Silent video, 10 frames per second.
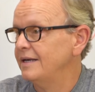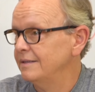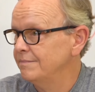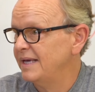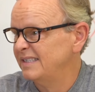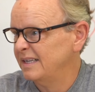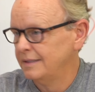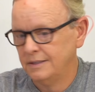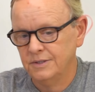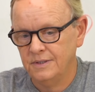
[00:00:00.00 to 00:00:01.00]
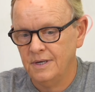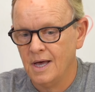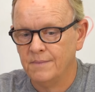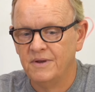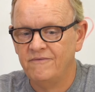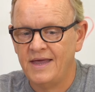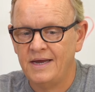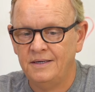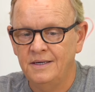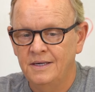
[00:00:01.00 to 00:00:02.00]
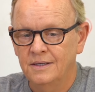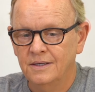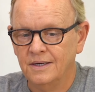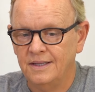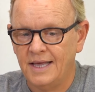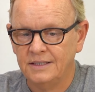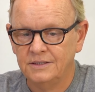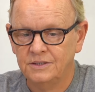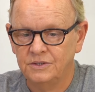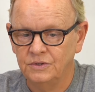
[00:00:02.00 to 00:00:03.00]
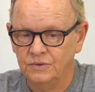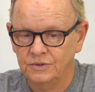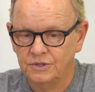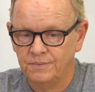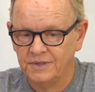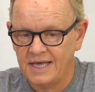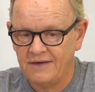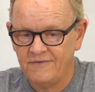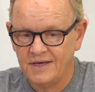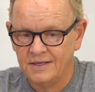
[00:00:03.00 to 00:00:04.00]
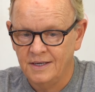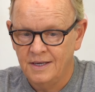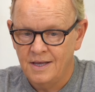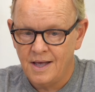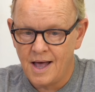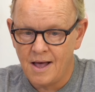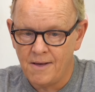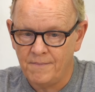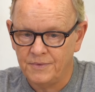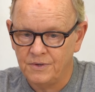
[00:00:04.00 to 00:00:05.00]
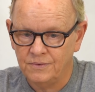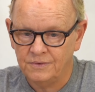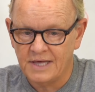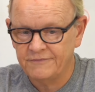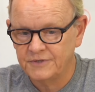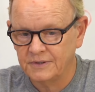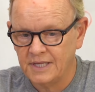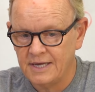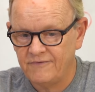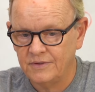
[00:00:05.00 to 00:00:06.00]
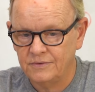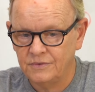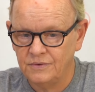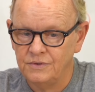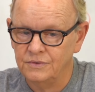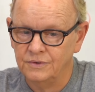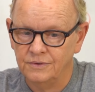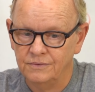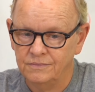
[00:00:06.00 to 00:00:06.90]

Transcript: basically. So the innominate vein connects your subclavian, your left subclavian to your